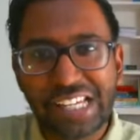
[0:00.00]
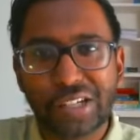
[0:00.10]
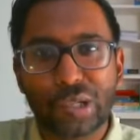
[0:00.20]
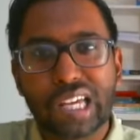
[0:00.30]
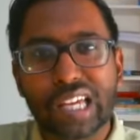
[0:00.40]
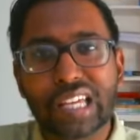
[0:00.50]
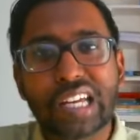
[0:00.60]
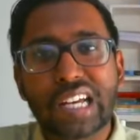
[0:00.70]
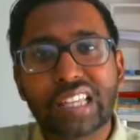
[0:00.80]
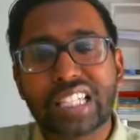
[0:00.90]
Okay,
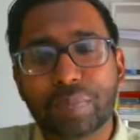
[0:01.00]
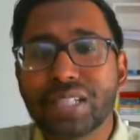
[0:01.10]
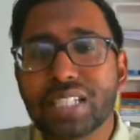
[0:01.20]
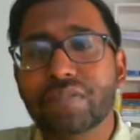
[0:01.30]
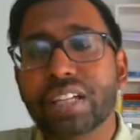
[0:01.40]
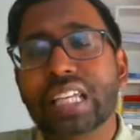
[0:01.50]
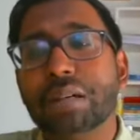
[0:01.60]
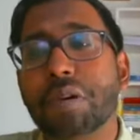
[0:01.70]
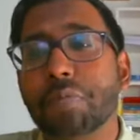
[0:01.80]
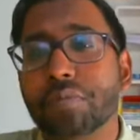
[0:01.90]
the specific thing
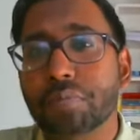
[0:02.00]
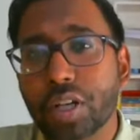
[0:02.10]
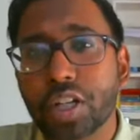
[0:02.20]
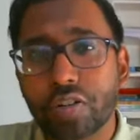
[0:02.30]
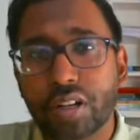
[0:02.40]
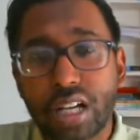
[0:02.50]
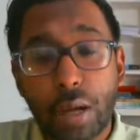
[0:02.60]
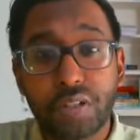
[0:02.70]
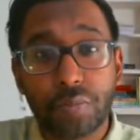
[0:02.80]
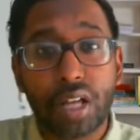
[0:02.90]
about Mercury
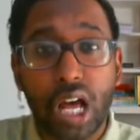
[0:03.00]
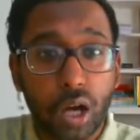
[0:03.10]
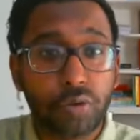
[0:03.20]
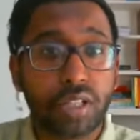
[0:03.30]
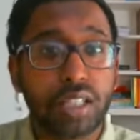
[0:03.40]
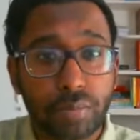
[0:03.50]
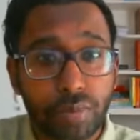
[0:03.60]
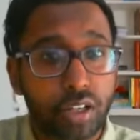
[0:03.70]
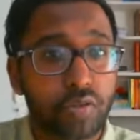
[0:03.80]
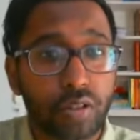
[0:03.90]
comes from the houses that
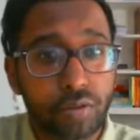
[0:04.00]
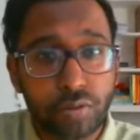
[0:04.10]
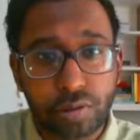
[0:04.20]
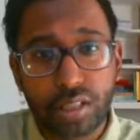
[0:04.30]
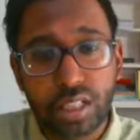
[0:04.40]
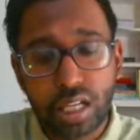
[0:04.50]
Mercury rules.